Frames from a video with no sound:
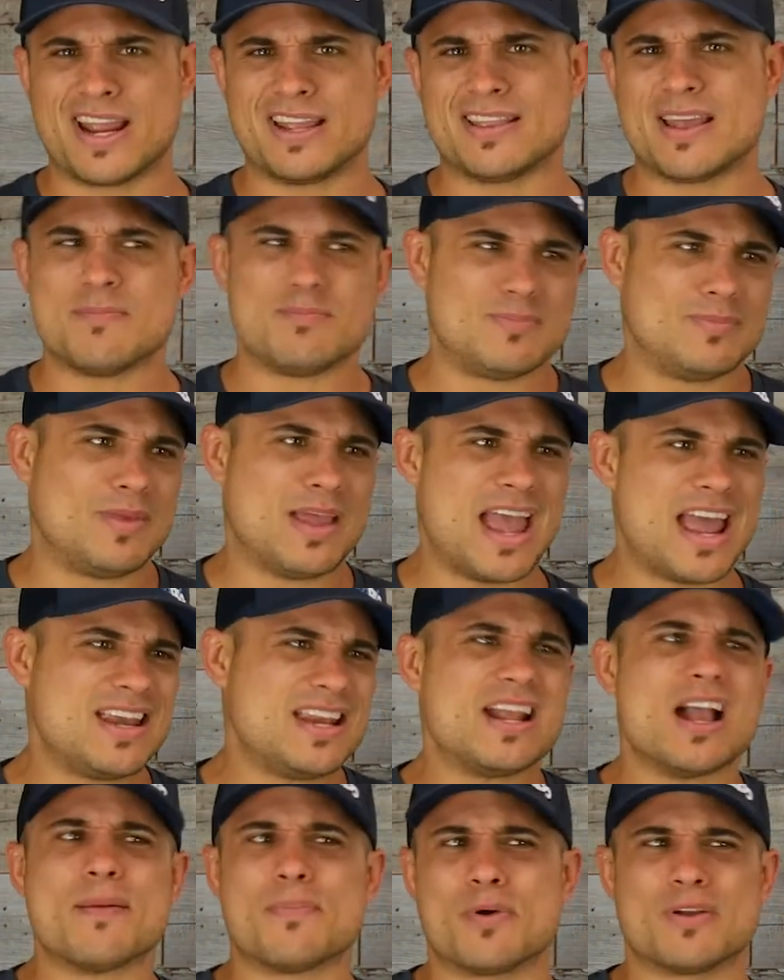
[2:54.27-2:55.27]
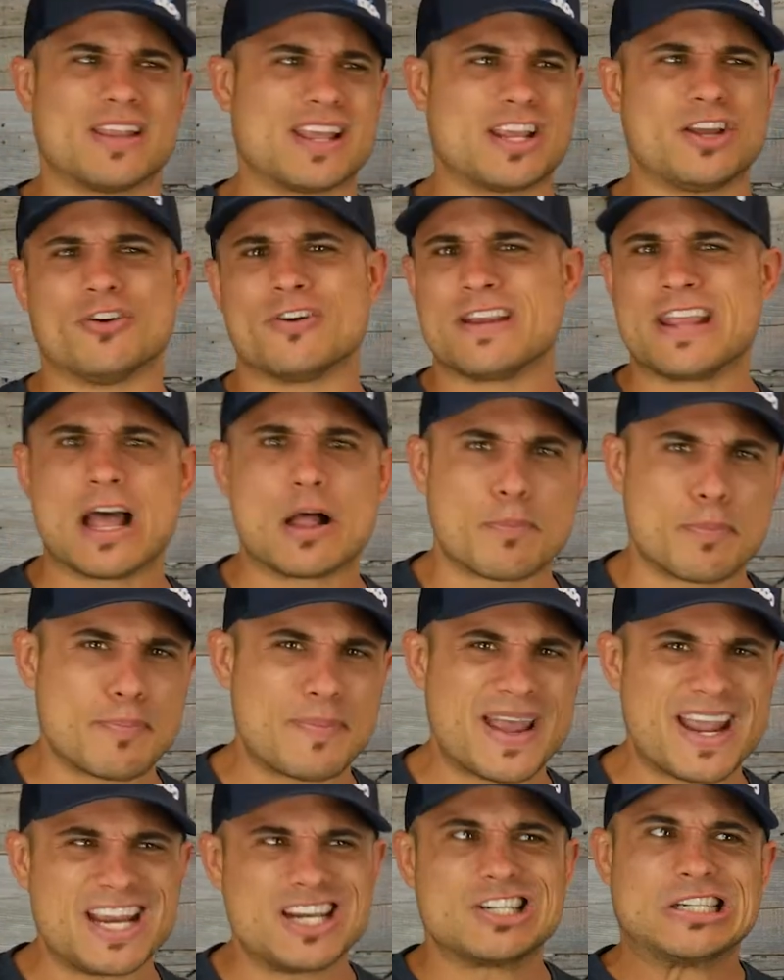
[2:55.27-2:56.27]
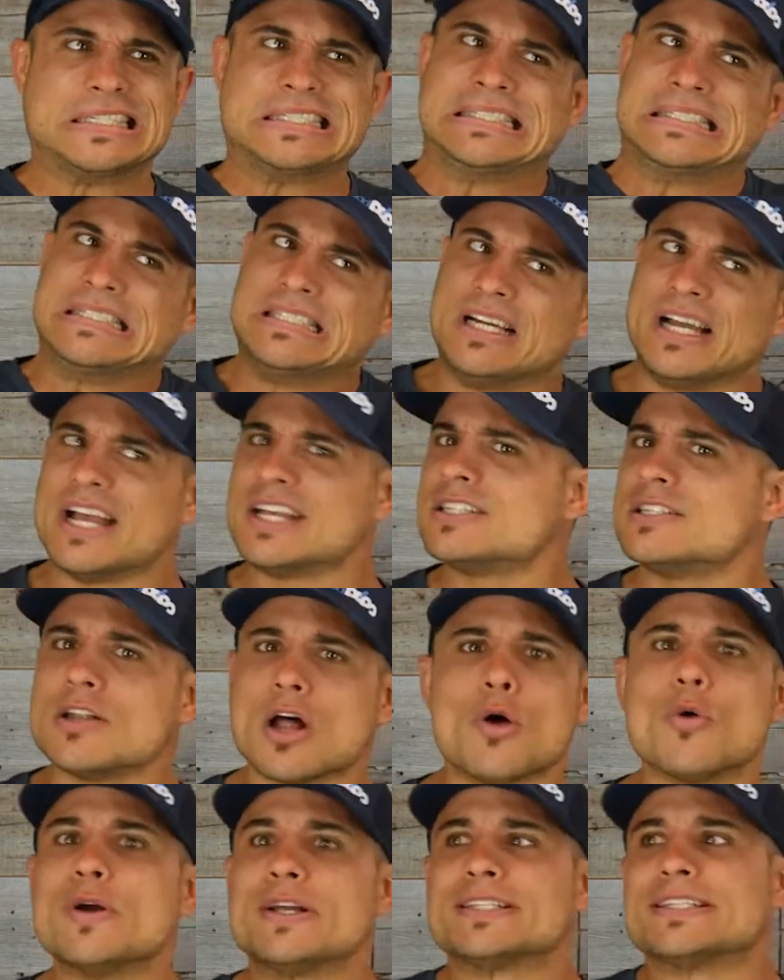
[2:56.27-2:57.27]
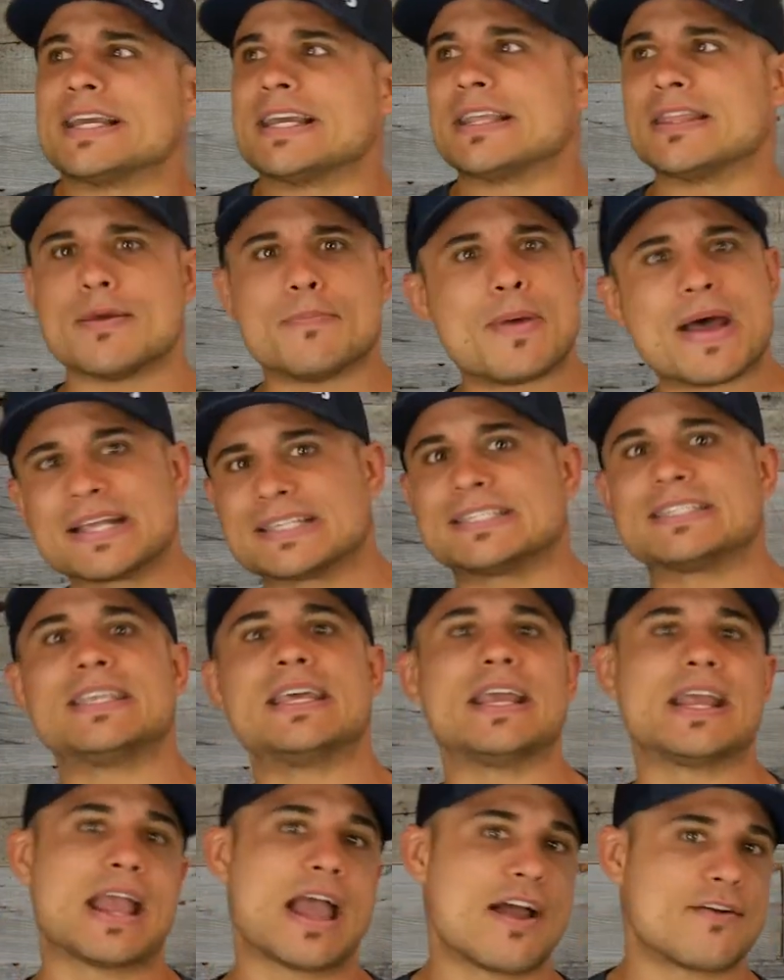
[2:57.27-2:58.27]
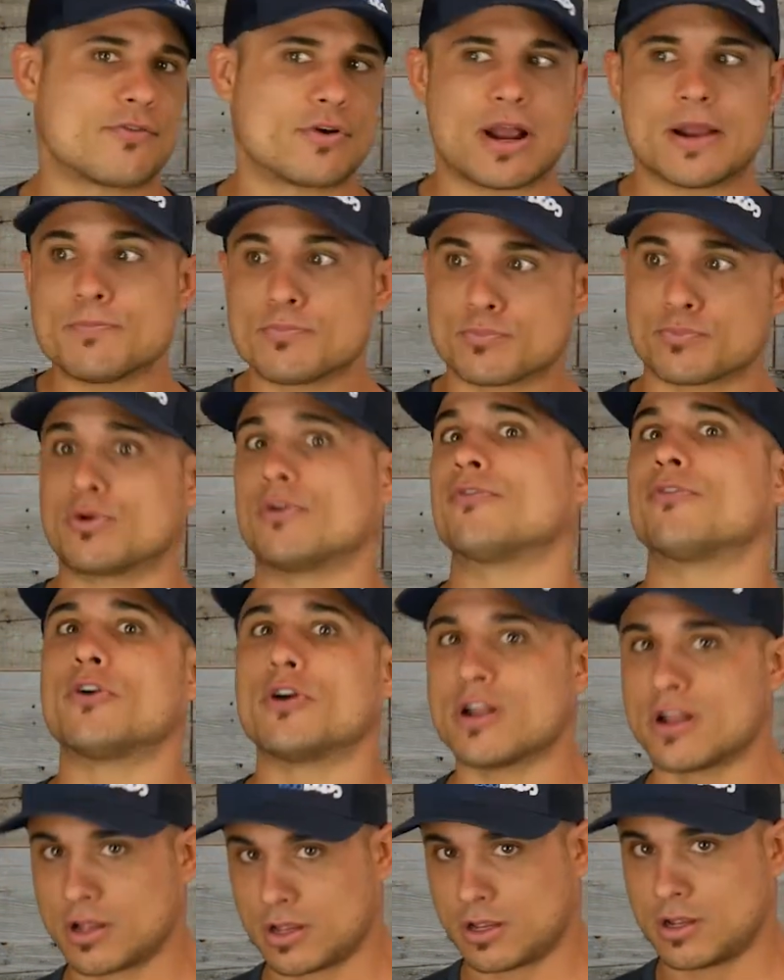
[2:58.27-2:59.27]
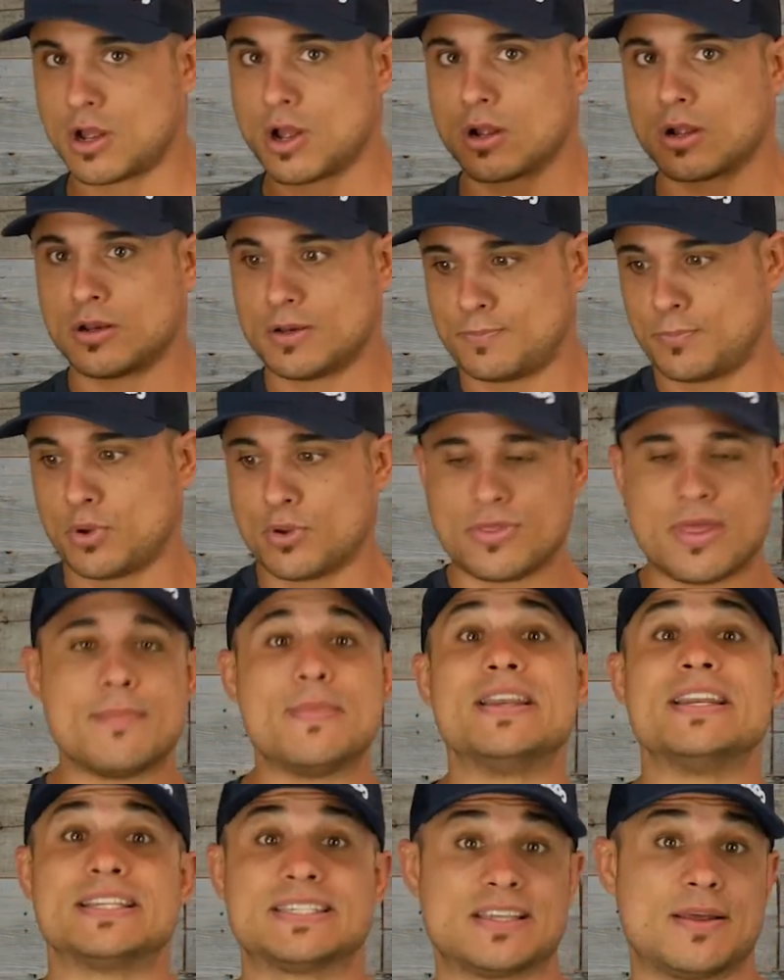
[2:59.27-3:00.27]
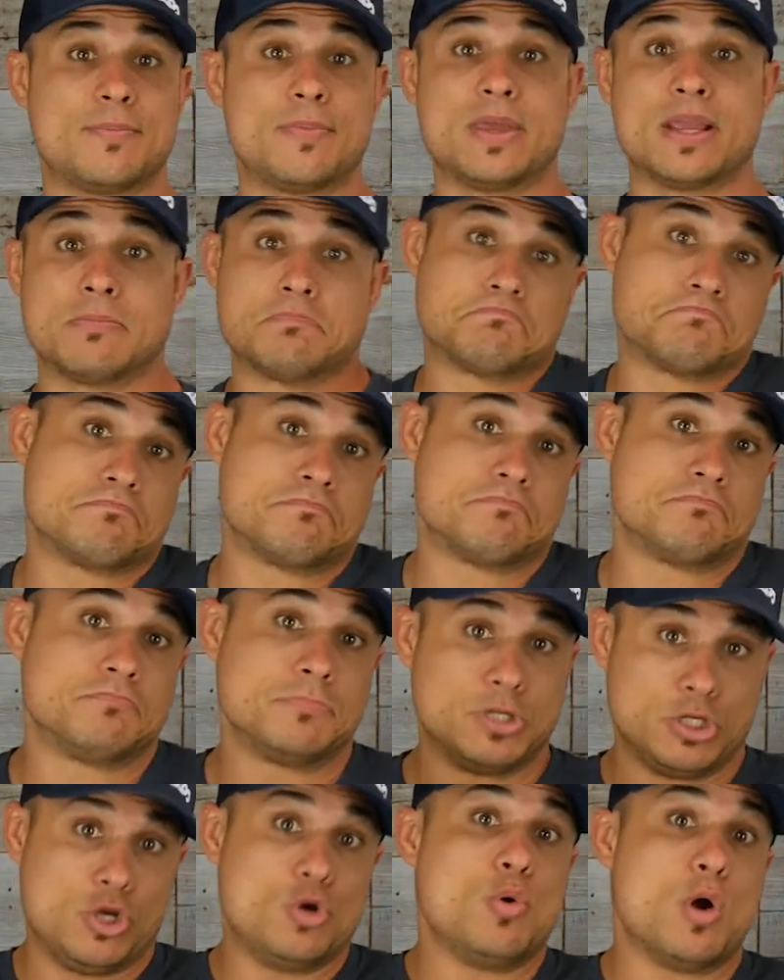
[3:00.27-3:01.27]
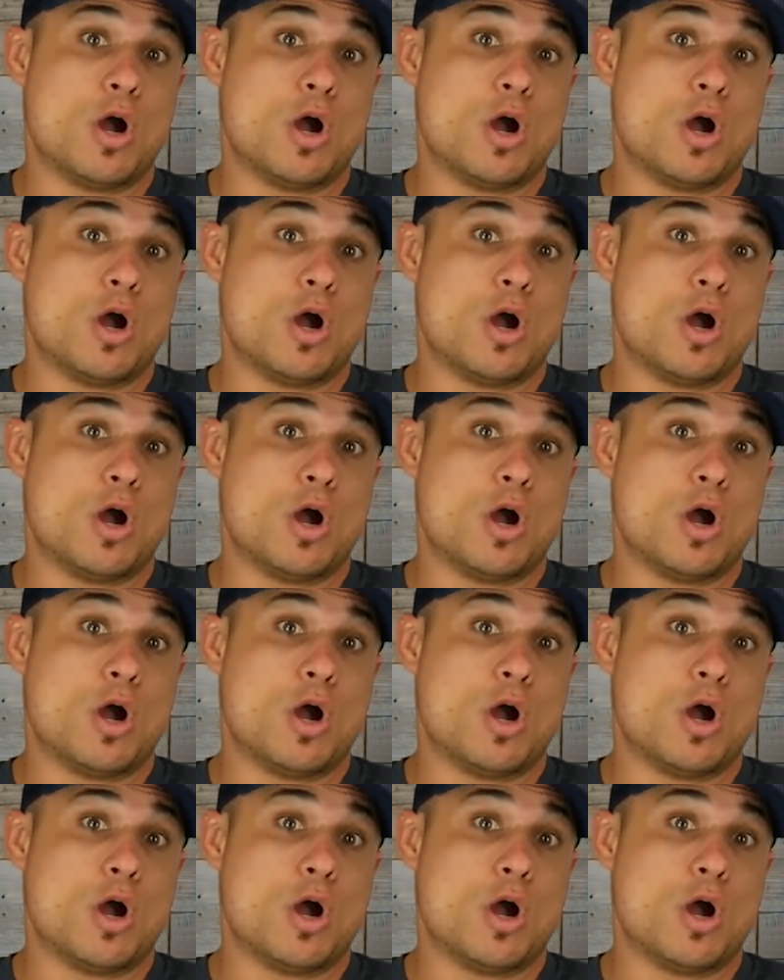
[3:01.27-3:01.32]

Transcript: Them ending up on like your Yelp page isn't always like the best thing ever. I'd prefer to pull them into something you